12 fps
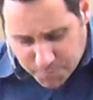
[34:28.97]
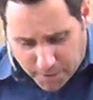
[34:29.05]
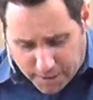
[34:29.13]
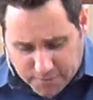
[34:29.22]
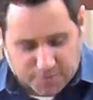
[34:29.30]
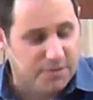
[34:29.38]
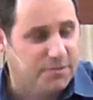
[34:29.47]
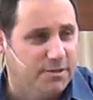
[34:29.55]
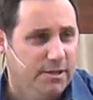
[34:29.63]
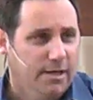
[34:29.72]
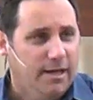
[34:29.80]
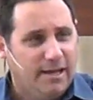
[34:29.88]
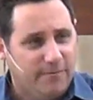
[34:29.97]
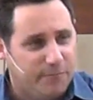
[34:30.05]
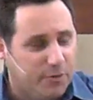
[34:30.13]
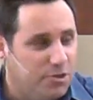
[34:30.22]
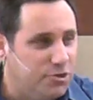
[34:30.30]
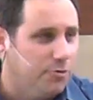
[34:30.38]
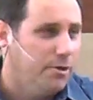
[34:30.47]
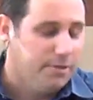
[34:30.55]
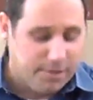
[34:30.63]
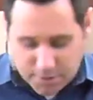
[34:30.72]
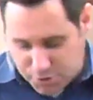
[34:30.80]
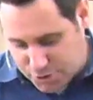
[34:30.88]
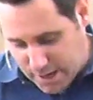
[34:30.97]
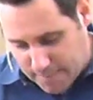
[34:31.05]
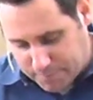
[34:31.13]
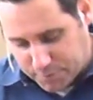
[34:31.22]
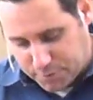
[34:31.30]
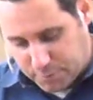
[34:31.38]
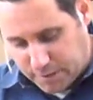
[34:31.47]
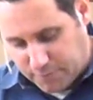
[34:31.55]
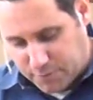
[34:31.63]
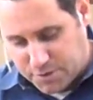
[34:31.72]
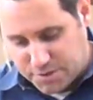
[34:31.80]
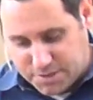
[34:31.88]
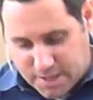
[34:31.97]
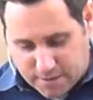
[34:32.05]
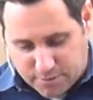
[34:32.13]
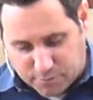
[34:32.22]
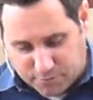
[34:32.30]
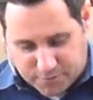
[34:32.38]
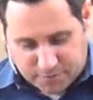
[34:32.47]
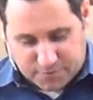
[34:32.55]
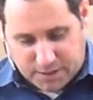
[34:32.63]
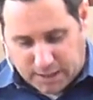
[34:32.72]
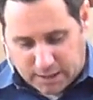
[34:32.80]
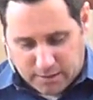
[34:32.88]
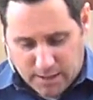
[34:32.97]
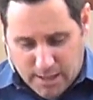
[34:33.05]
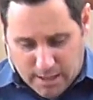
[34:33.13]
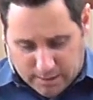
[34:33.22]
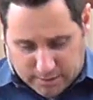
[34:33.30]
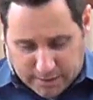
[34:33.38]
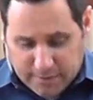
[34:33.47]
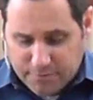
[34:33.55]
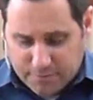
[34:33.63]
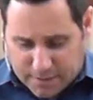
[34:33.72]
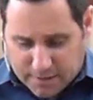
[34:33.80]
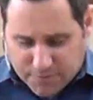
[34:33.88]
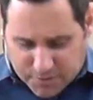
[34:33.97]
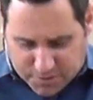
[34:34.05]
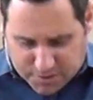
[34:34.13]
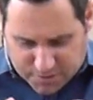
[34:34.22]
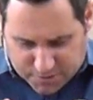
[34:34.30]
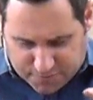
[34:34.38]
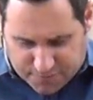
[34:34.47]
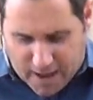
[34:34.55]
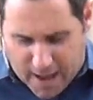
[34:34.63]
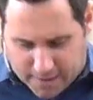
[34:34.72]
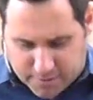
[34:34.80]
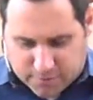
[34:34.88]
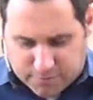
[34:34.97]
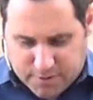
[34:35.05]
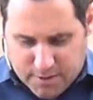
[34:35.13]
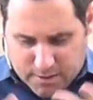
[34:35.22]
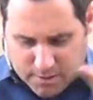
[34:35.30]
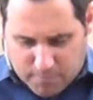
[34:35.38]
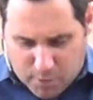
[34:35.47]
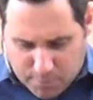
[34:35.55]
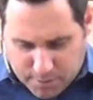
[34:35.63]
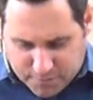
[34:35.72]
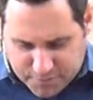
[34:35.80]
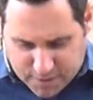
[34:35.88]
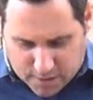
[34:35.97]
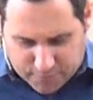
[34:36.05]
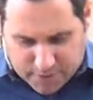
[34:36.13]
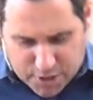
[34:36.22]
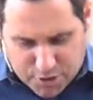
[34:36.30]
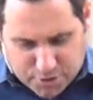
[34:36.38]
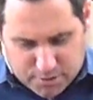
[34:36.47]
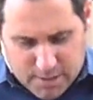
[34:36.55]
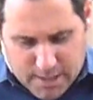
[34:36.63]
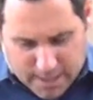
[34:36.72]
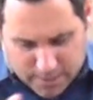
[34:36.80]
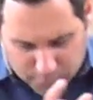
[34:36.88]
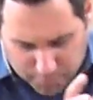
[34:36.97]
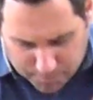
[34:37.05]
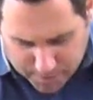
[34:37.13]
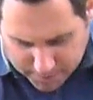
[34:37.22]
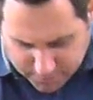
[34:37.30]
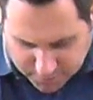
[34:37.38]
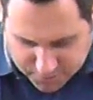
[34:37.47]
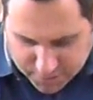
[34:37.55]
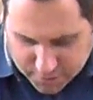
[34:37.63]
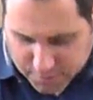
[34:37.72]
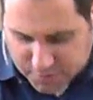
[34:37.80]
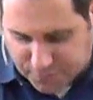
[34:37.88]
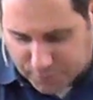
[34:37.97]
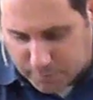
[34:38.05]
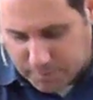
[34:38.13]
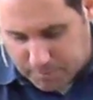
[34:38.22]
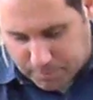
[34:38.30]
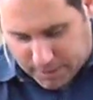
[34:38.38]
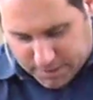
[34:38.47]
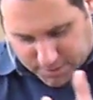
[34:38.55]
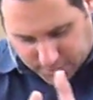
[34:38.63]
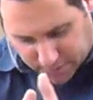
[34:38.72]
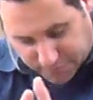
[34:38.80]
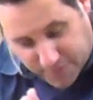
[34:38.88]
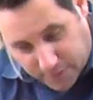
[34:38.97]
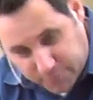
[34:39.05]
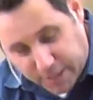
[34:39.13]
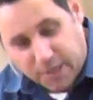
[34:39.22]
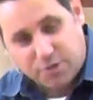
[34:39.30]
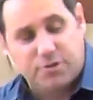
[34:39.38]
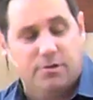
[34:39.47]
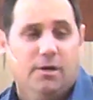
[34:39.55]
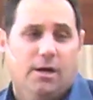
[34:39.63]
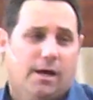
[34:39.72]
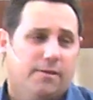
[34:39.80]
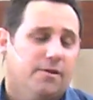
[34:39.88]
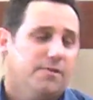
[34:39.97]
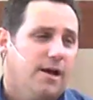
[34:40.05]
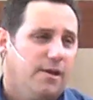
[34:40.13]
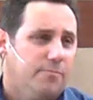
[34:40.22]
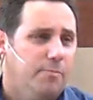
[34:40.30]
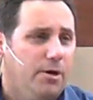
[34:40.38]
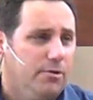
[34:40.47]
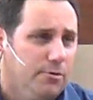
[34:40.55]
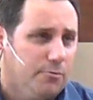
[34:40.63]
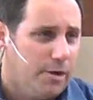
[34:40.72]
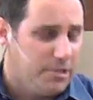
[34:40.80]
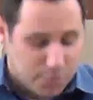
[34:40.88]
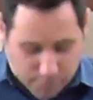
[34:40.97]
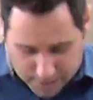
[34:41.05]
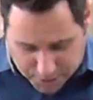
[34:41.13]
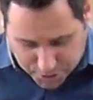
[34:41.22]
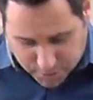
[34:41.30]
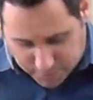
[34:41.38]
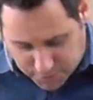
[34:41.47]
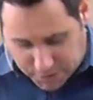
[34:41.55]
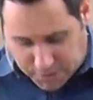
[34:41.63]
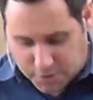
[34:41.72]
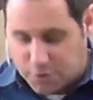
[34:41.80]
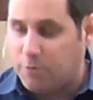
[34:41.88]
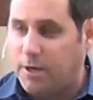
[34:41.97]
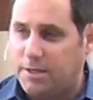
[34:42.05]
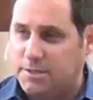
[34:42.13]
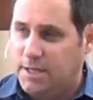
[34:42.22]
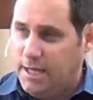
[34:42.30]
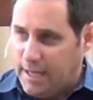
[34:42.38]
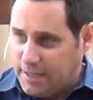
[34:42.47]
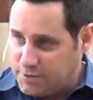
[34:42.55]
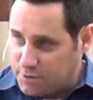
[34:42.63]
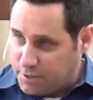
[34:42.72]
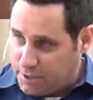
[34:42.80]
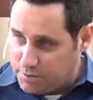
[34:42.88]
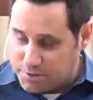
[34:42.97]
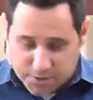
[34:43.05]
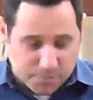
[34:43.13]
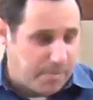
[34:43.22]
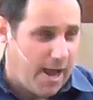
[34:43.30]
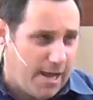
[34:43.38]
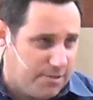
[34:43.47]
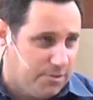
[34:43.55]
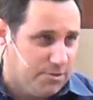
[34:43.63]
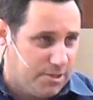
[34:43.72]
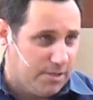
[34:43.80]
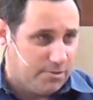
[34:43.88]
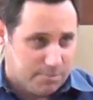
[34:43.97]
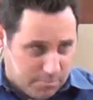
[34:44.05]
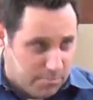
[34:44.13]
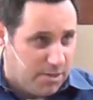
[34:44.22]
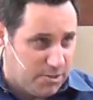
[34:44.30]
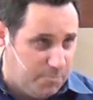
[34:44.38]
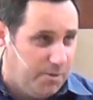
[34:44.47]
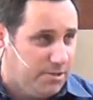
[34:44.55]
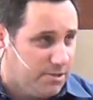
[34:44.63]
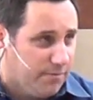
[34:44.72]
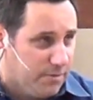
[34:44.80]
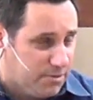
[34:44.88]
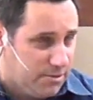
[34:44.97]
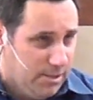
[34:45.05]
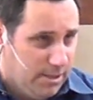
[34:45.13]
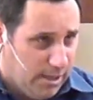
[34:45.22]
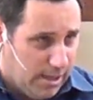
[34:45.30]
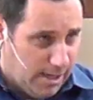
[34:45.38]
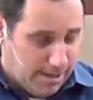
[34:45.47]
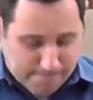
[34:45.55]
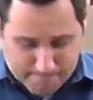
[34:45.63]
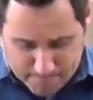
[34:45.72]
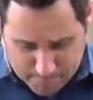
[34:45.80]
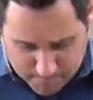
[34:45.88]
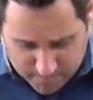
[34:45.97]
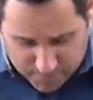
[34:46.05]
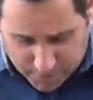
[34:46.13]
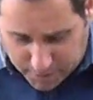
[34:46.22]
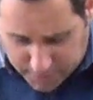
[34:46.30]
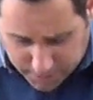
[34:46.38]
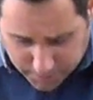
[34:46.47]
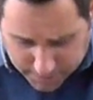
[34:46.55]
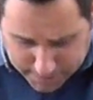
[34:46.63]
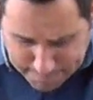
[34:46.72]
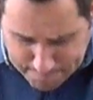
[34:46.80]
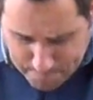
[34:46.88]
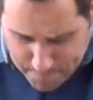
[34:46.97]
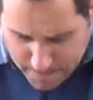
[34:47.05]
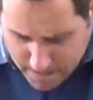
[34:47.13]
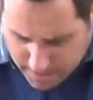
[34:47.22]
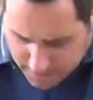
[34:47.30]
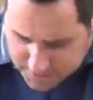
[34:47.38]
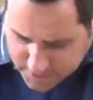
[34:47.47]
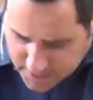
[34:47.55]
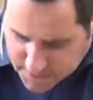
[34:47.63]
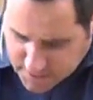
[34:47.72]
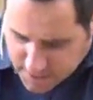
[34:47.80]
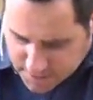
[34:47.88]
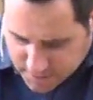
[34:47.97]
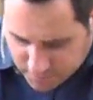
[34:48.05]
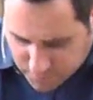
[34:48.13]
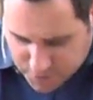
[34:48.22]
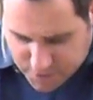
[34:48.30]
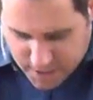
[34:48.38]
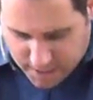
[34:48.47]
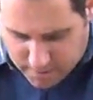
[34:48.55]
explains this in 1 Corinthians chapter 3 verses 10 through 15 gives us this fact of the moment of salvation and the repentant sinner is firmly placed on the foundation on the death, burial and resurrection of Jesus Christ. And so here's this passage that, that speaks of this um, very clearly. He says this in verse